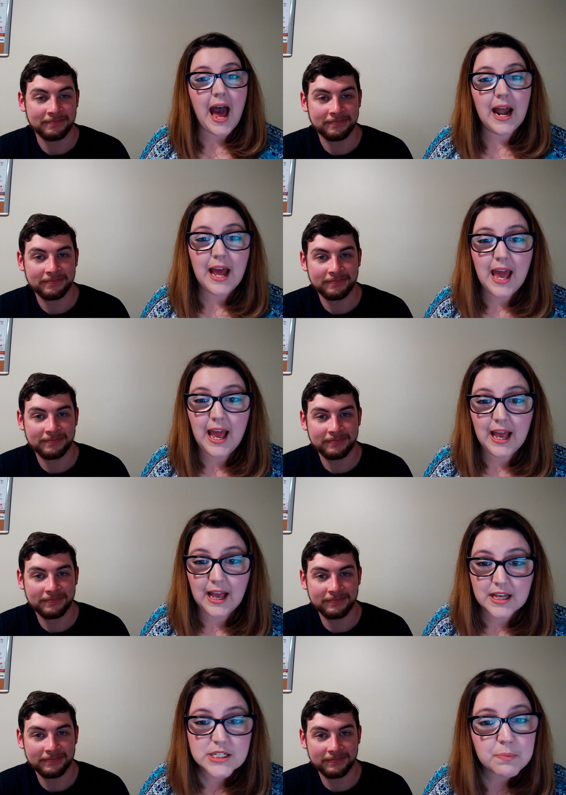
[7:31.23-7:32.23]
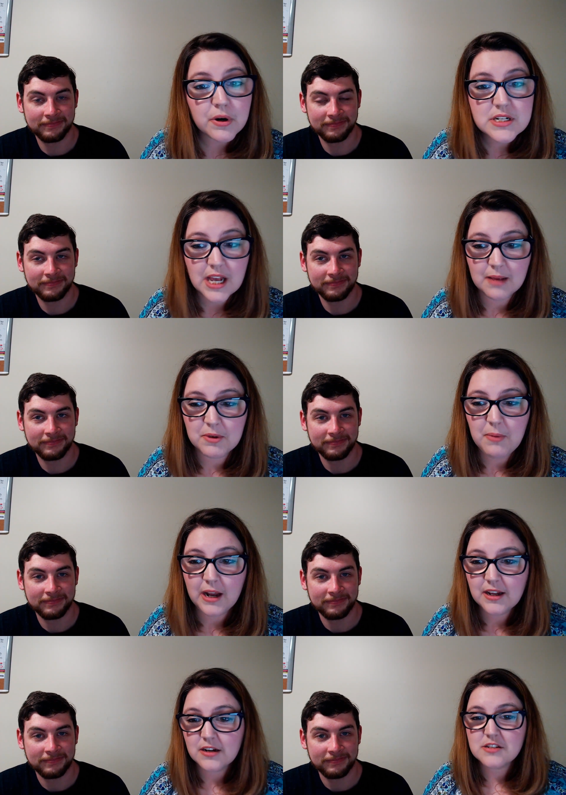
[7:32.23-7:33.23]
Speaker 1: at a sports game, you
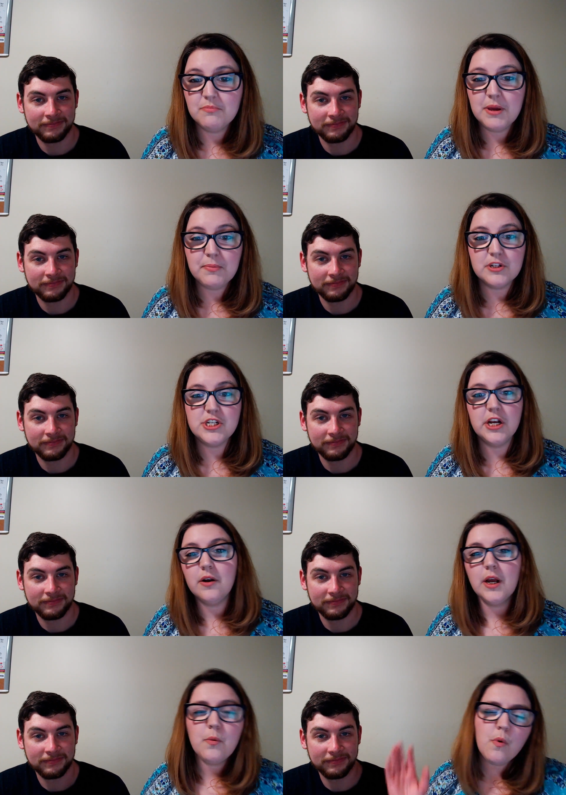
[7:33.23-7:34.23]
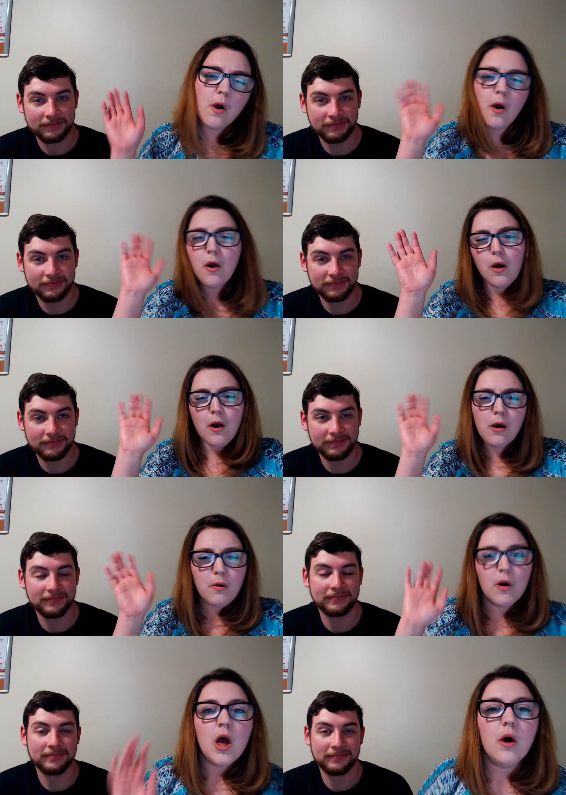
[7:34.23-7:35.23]
might hear some people cheering,
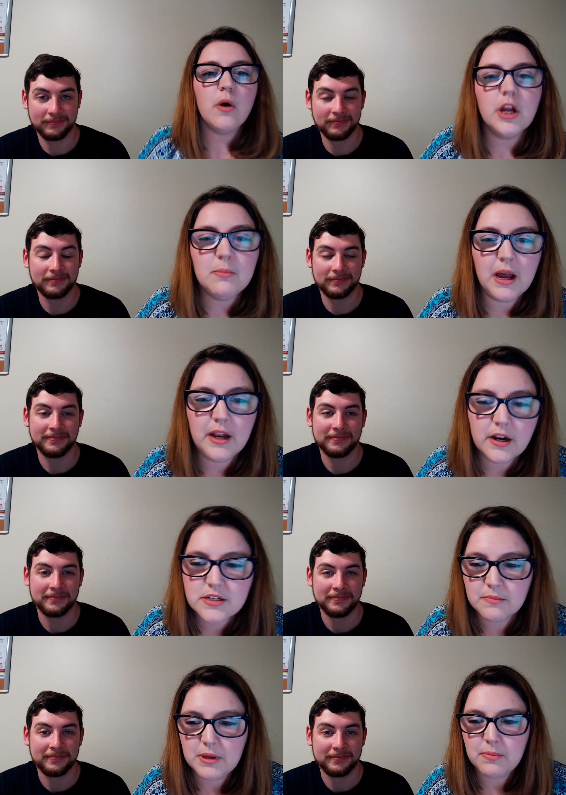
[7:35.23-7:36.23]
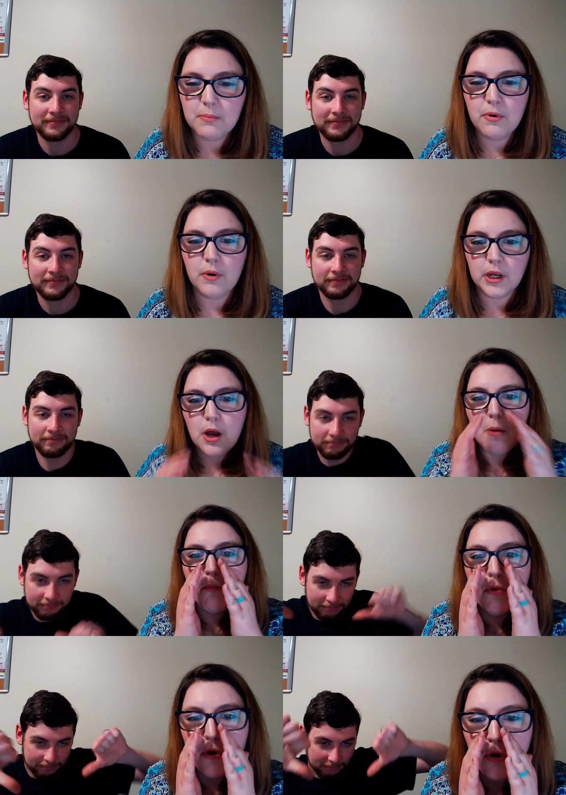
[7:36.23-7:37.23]
woohoo! Or you might hear some people booing,
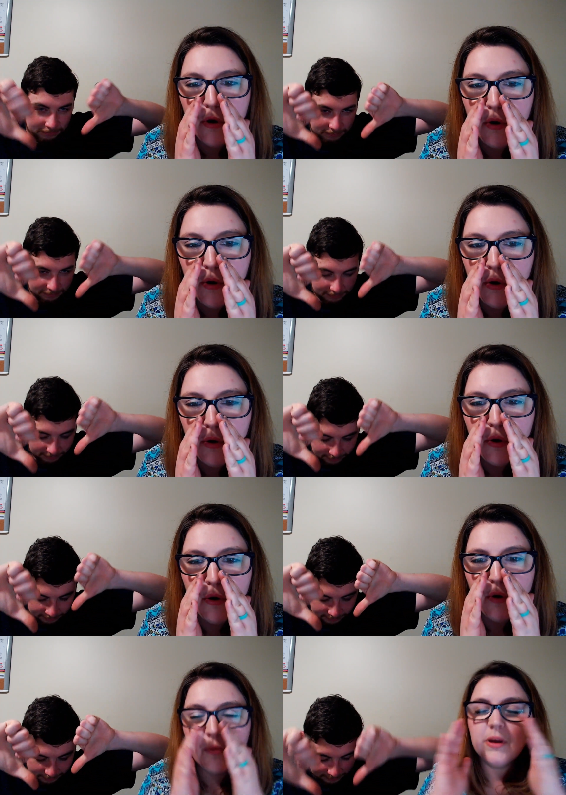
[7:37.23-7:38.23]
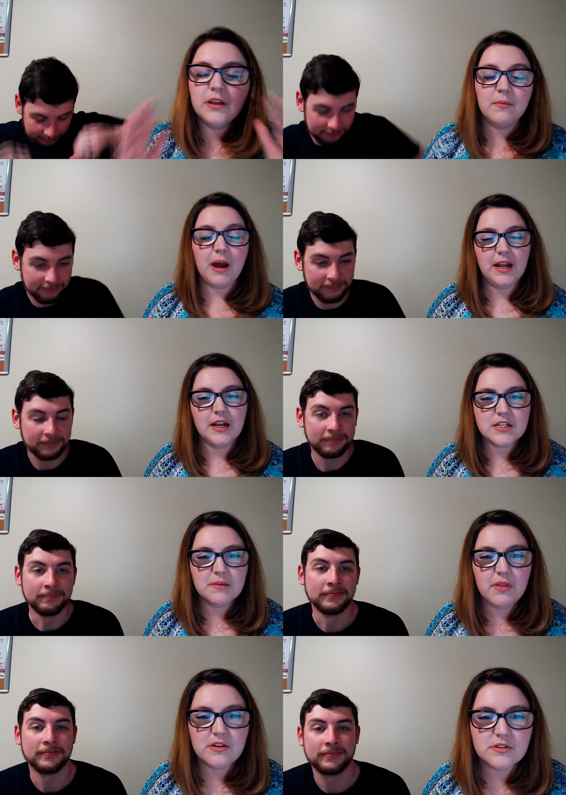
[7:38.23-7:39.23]
boo! You might hear some
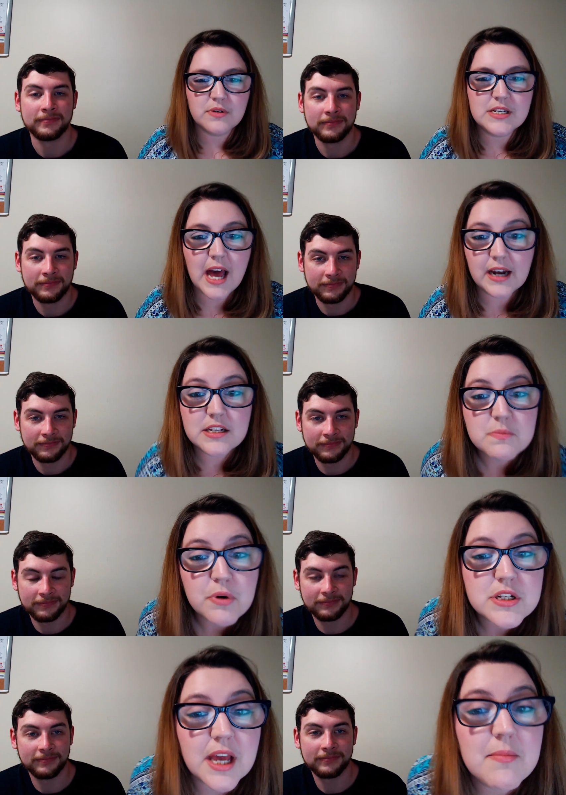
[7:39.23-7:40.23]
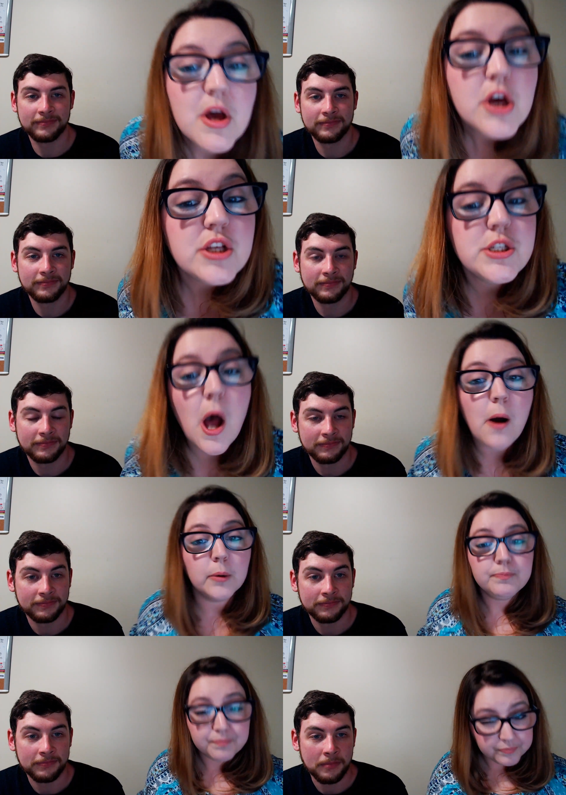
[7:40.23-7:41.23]
of this noise at a sports game. So